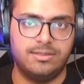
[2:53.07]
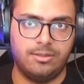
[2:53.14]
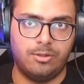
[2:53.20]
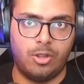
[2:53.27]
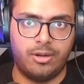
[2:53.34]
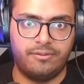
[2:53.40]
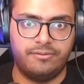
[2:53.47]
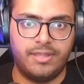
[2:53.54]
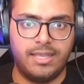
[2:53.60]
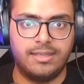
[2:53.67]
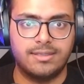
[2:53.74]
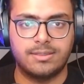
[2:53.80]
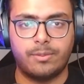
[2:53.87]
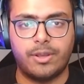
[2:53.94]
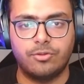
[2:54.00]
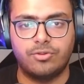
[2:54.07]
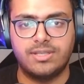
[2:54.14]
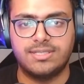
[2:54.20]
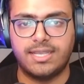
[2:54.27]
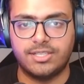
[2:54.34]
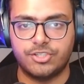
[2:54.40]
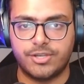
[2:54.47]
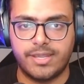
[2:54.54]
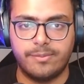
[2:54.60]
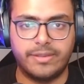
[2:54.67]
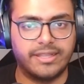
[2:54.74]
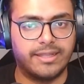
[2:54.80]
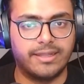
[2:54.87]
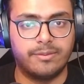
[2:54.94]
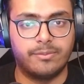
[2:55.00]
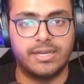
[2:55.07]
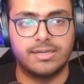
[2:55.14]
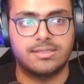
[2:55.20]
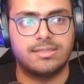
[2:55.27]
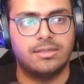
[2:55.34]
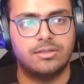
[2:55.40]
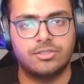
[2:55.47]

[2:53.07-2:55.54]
a lot of things about these HTML elements.